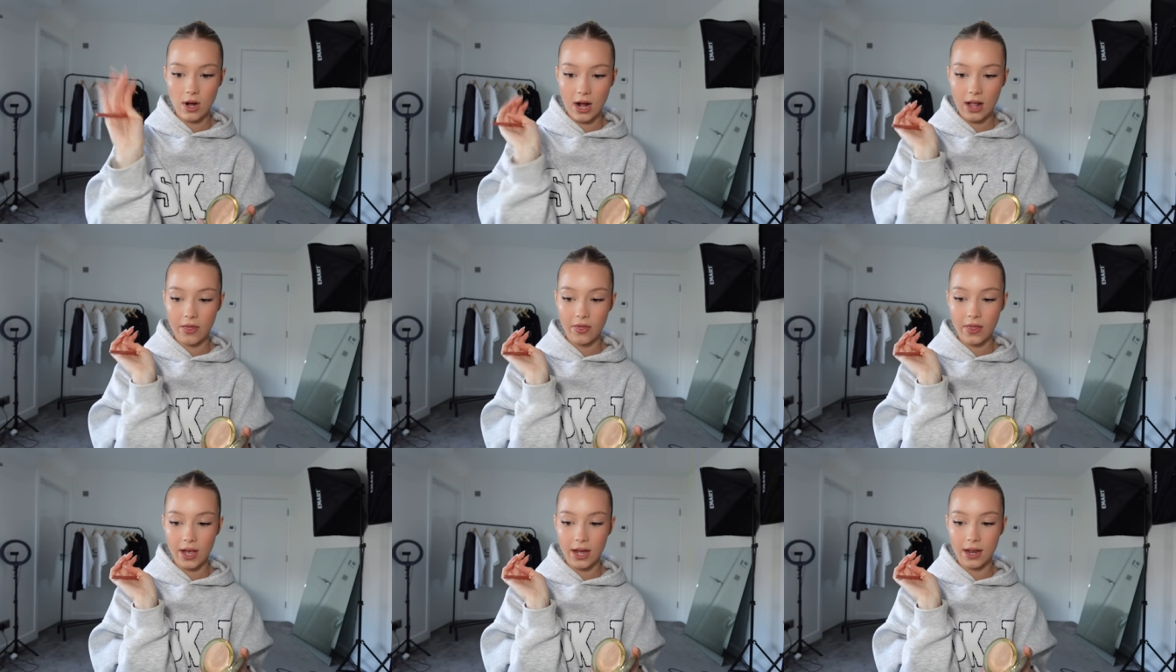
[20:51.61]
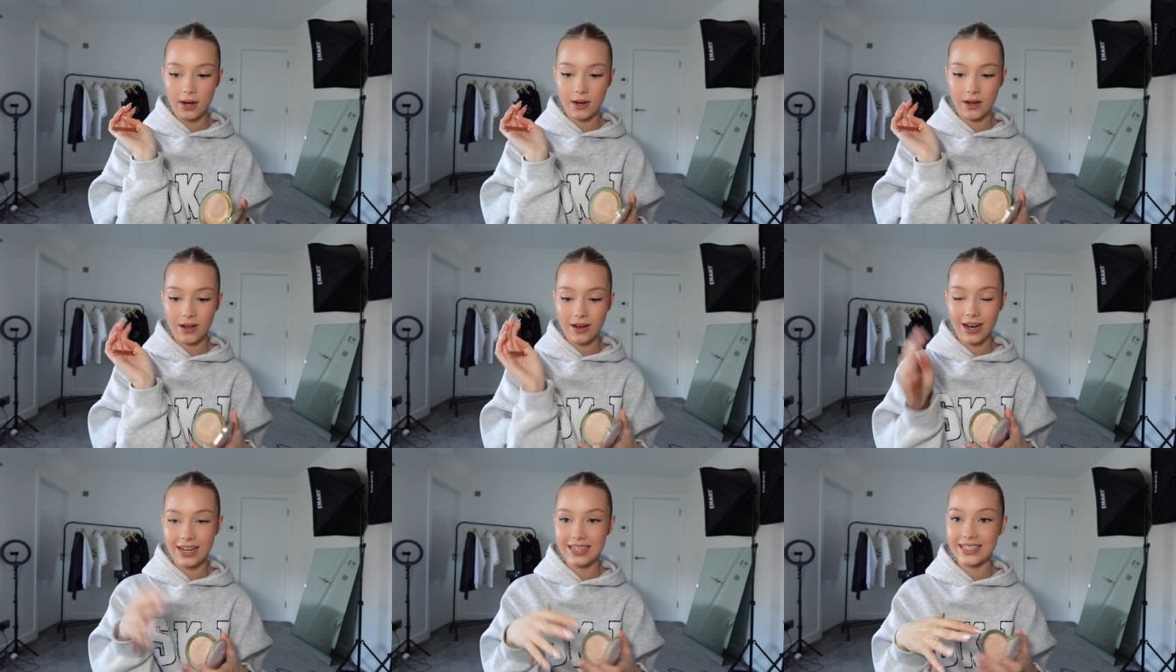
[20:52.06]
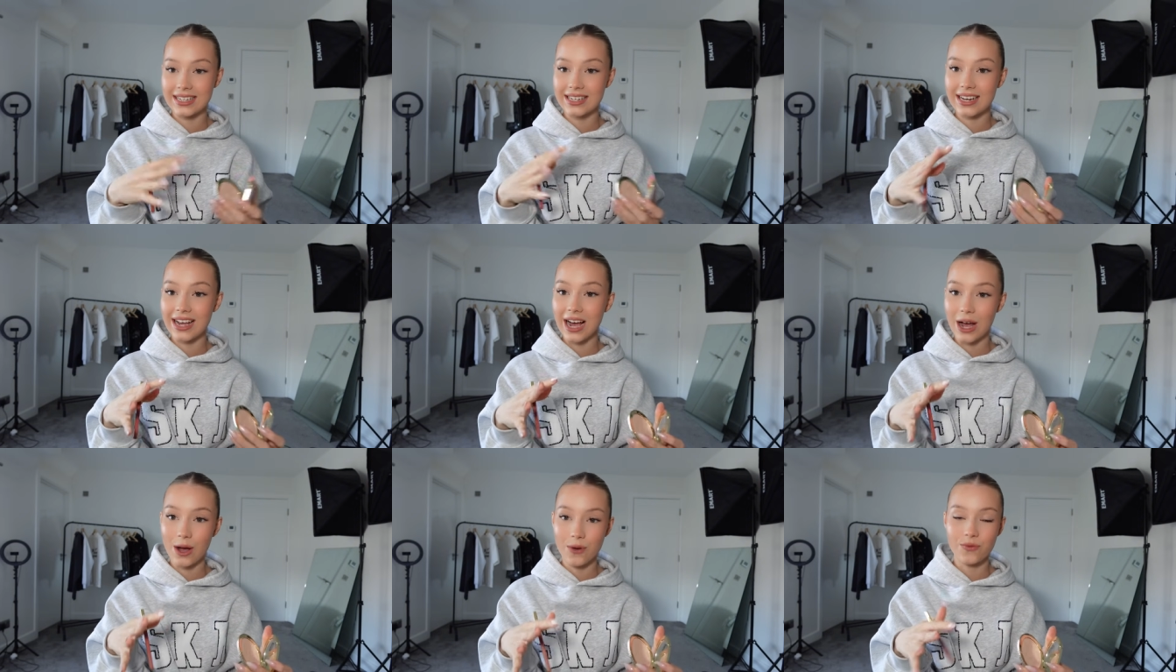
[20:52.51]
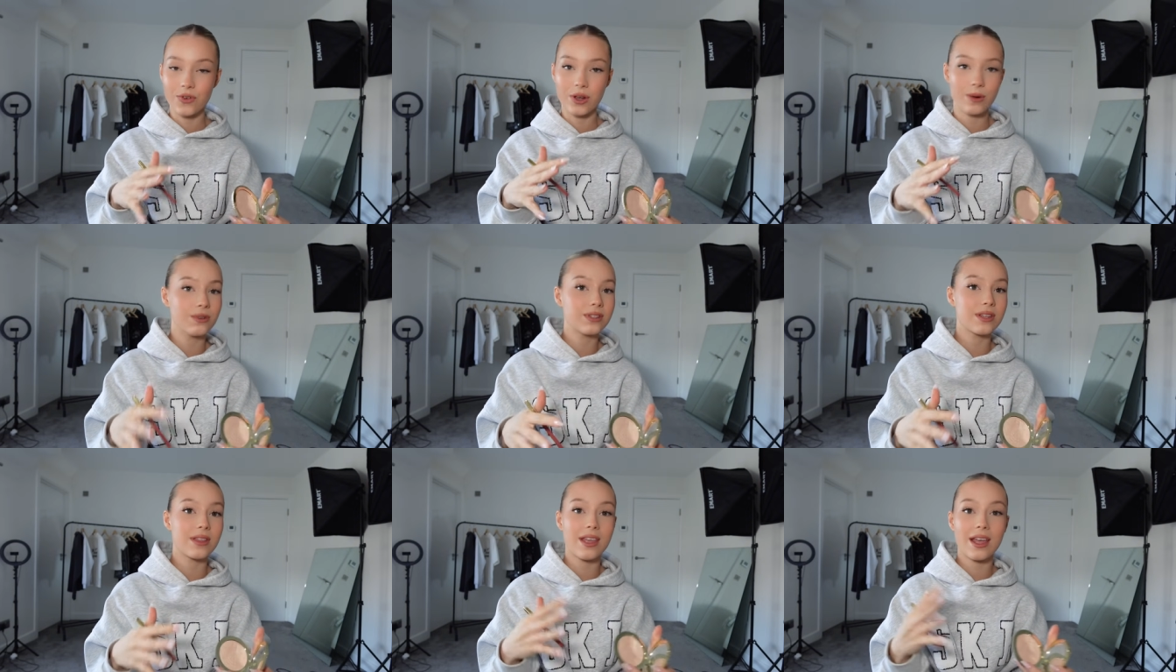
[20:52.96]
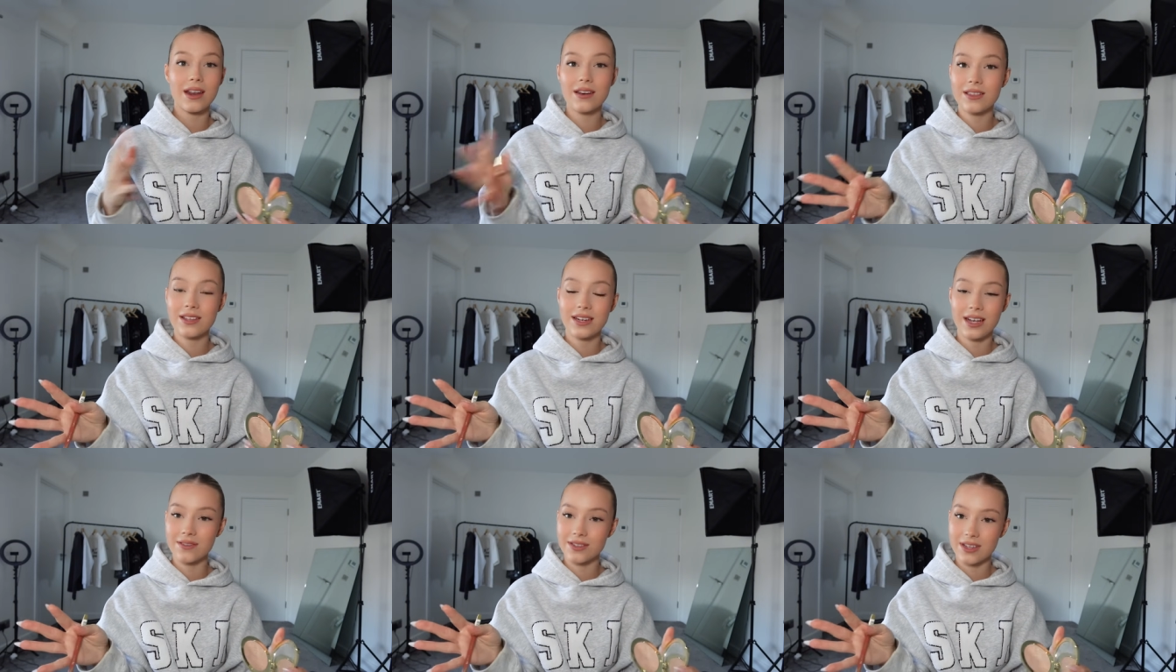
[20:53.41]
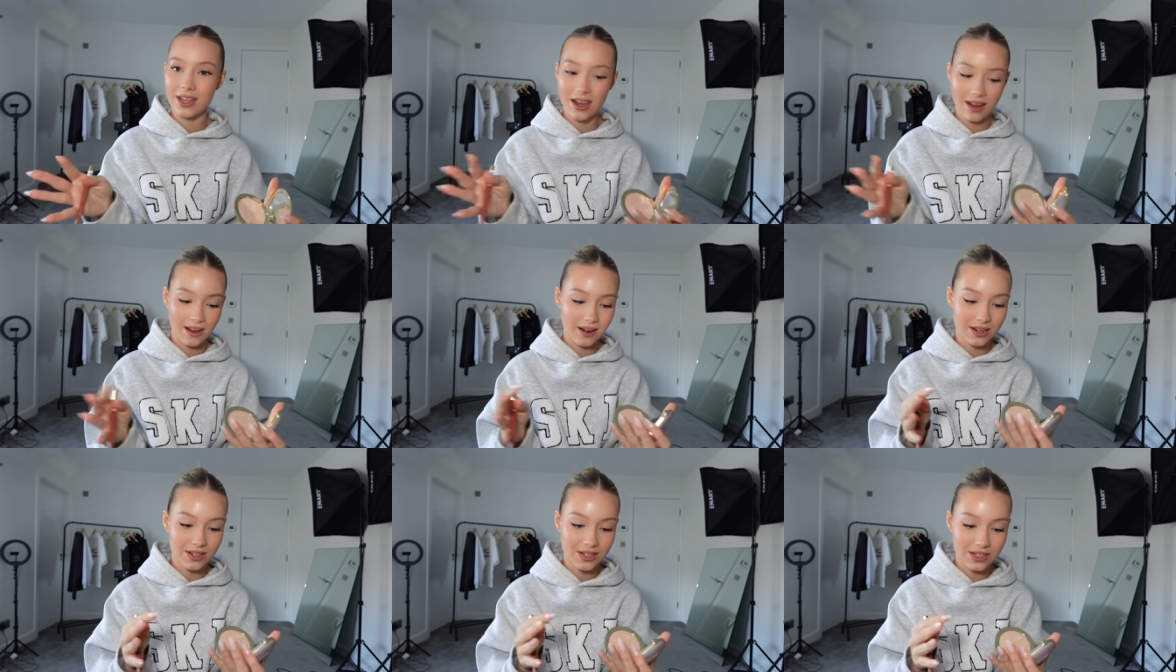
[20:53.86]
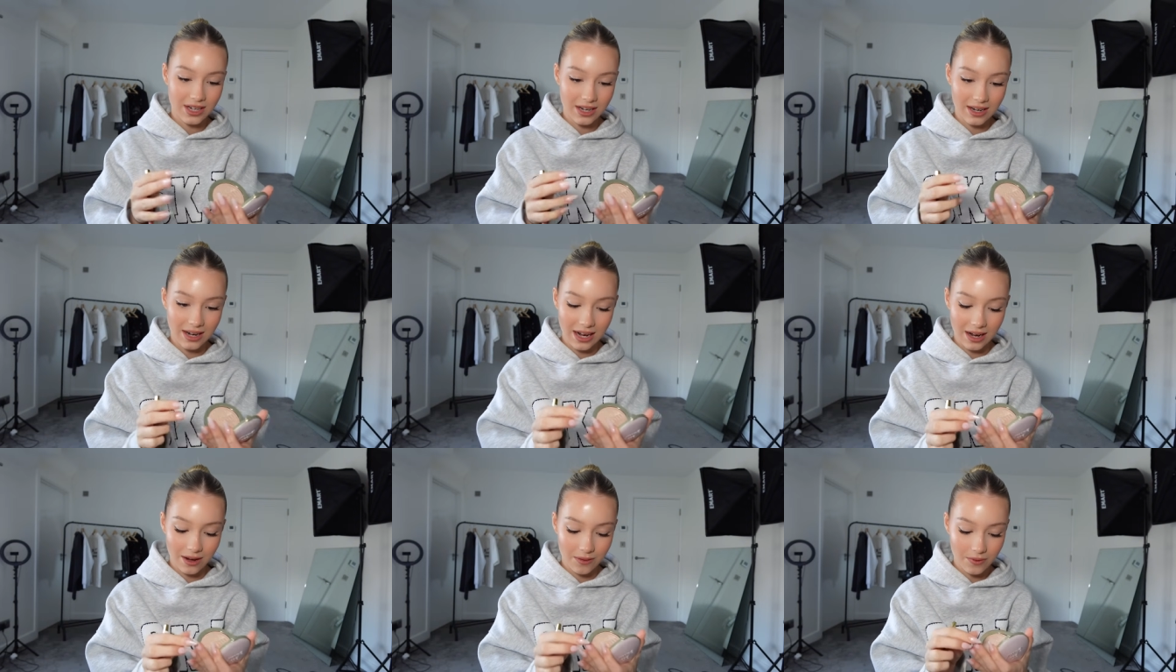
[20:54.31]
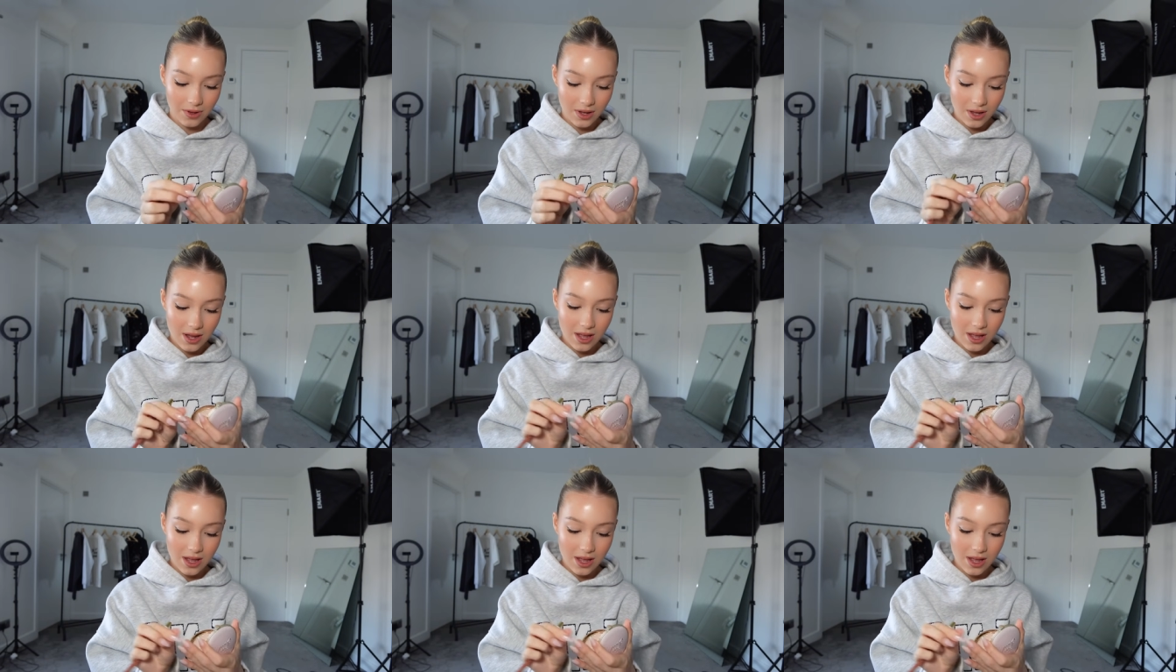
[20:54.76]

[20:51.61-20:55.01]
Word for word: And then I didn't have, it was at the end of the day of skiing and I just didn't have